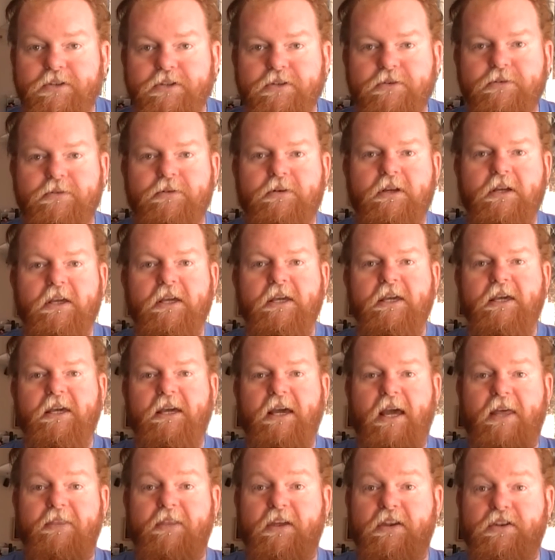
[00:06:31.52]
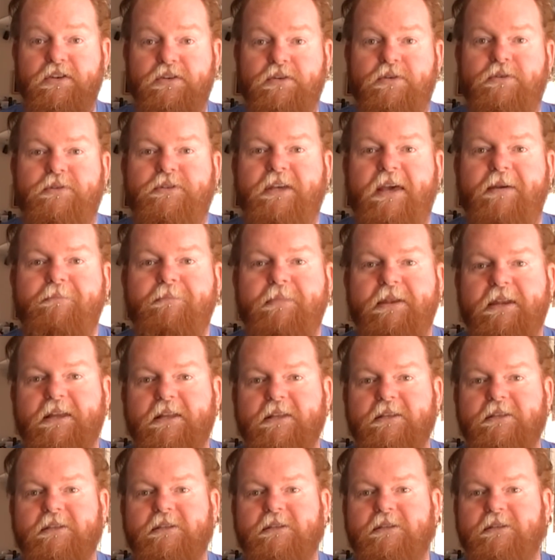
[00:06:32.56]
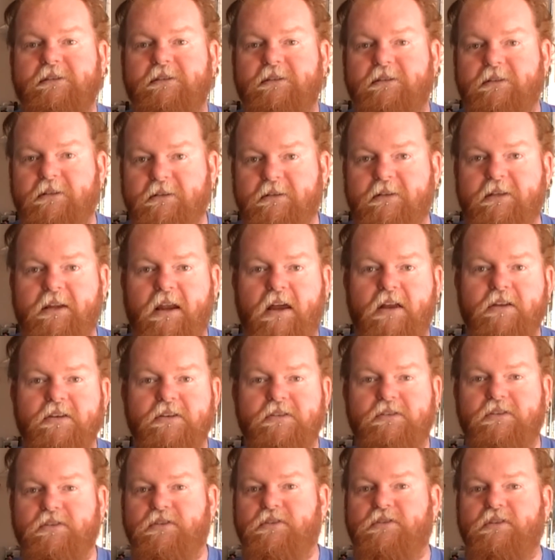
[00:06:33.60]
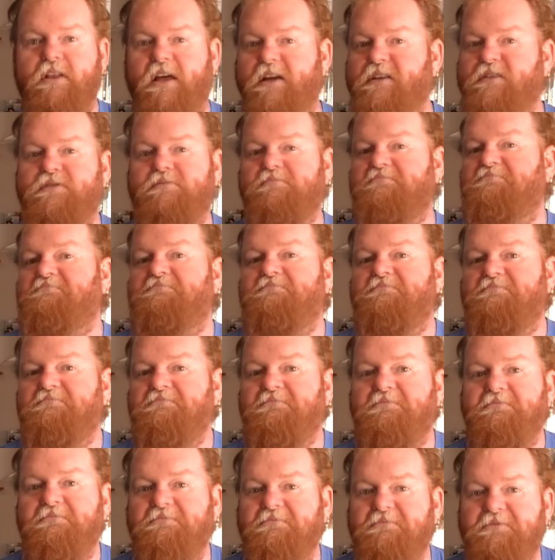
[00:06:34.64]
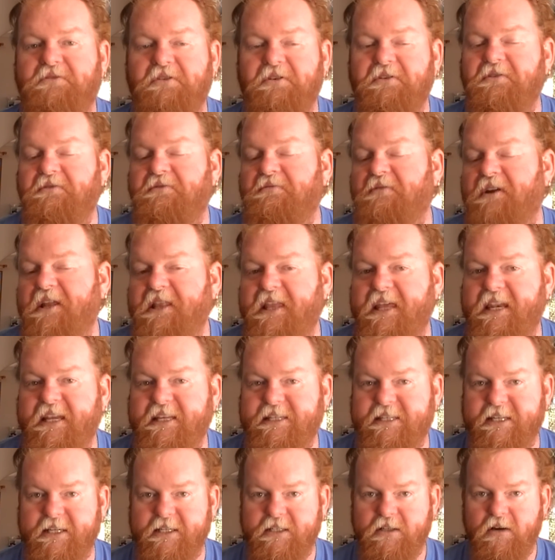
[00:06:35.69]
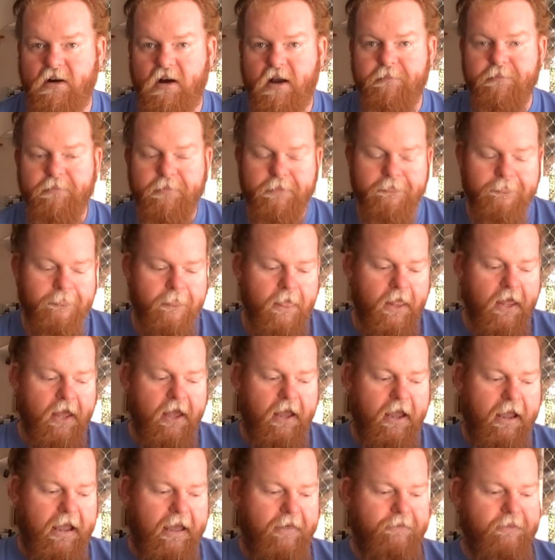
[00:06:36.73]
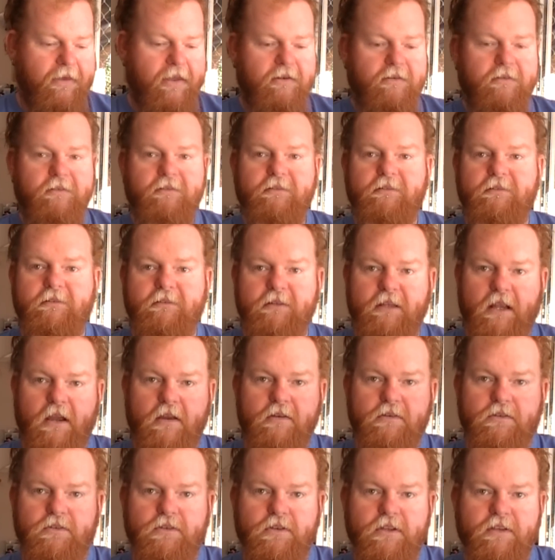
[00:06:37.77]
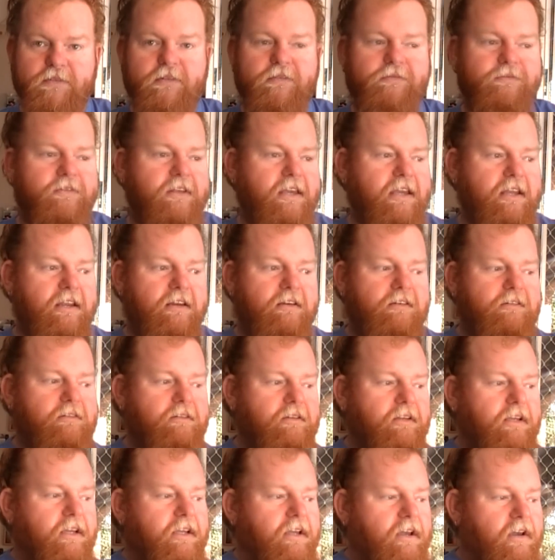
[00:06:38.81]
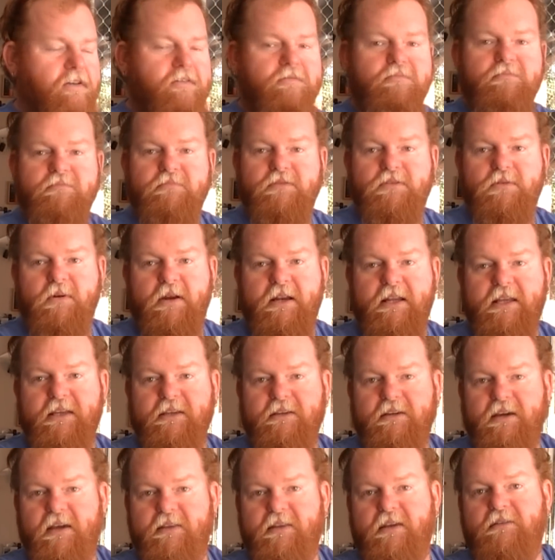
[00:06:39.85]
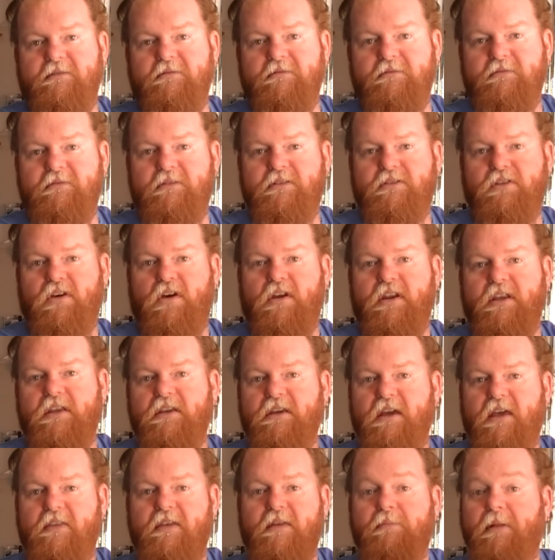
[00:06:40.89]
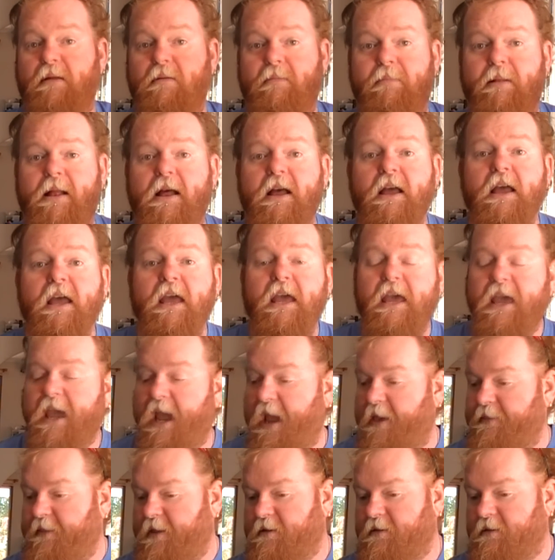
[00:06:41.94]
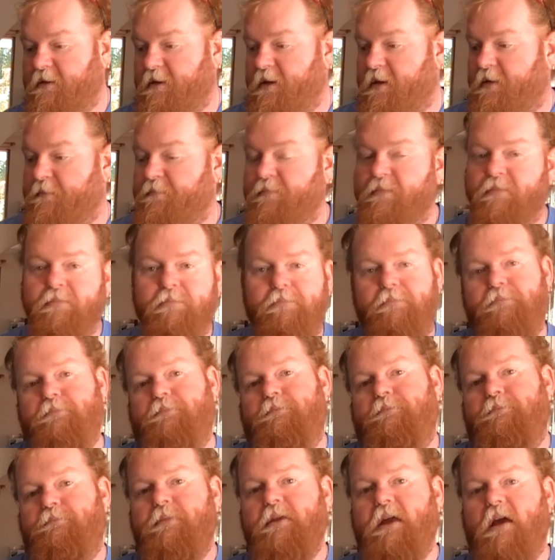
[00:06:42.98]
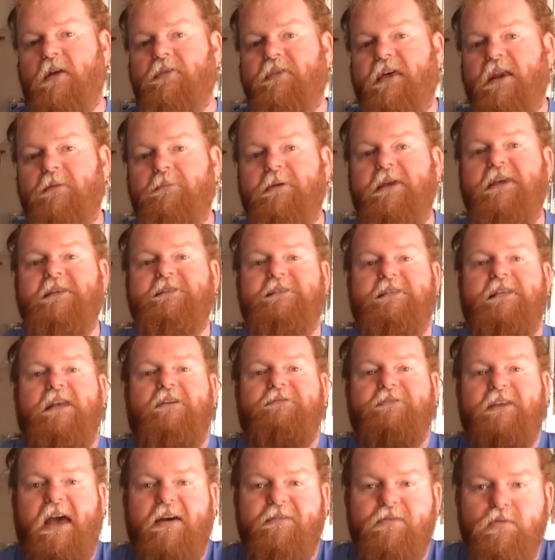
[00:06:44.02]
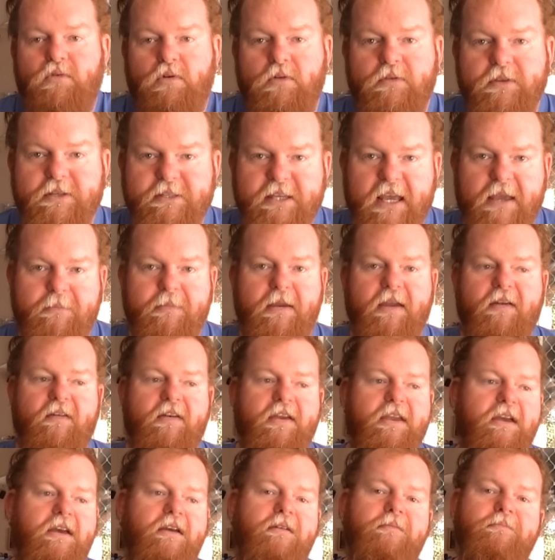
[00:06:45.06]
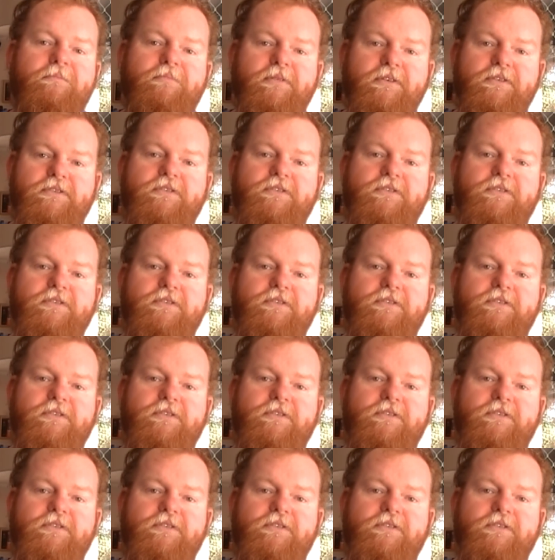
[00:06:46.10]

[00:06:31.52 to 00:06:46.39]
chill, and then do 10 minutes, you know, just do like 2-3 litres at a time, and then, you know, do your 15 and then go 20 and then 30 and then blah blah blah, and then, you know, that'd be easy enough to have all in the same area,